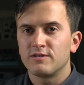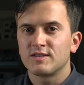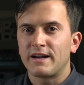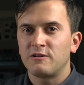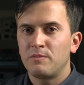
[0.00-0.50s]
the
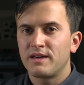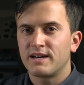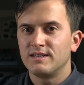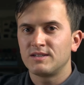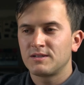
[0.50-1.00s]
cycle
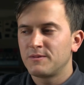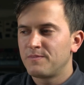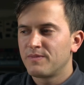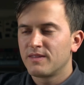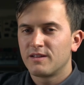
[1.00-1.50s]
because
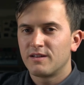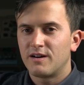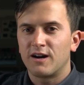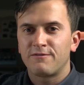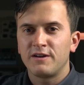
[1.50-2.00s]

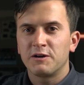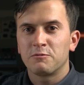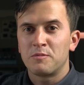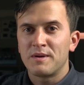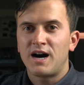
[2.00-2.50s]
our finger
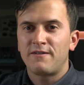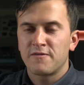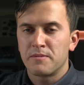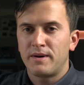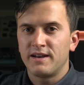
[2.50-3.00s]
will be off of
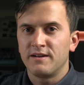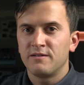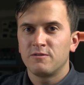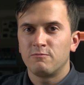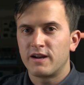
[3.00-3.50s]
the button
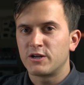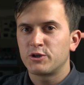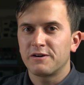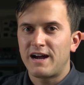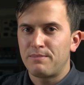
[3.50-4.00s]
when a
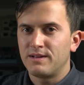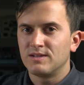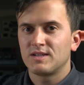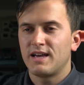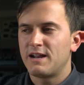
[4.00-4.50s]
trigger
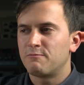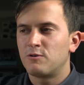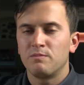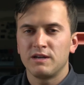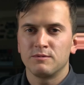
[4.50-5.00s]
happens, and it
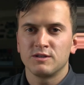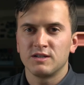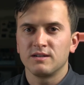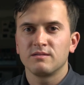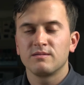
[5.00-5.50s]
won't be able
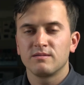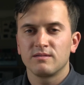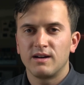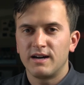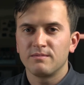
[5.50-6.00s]
to
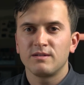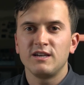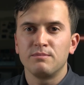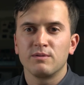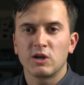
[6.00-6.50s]

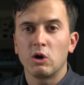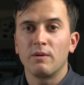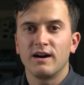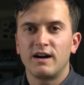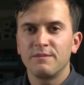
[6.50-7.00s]
keep
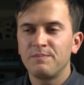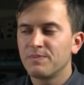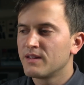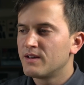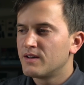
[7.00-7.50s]
going on.
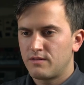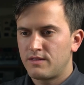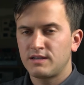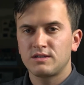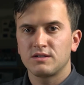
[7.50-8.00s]

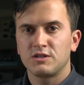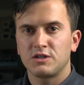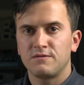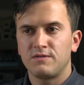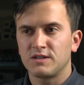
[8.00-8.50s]
This
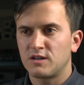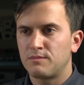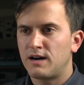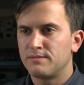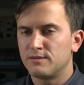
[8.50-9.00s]
should fix our
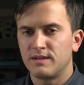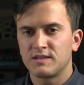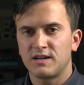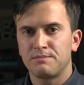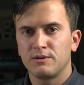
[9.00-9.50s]
problem.
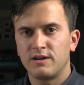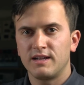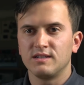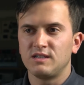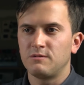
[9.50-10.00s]
Let's upload it
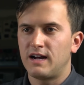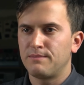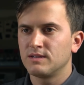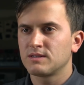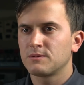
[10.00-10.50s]
and see what
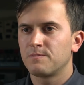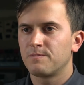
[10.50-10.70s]
happens.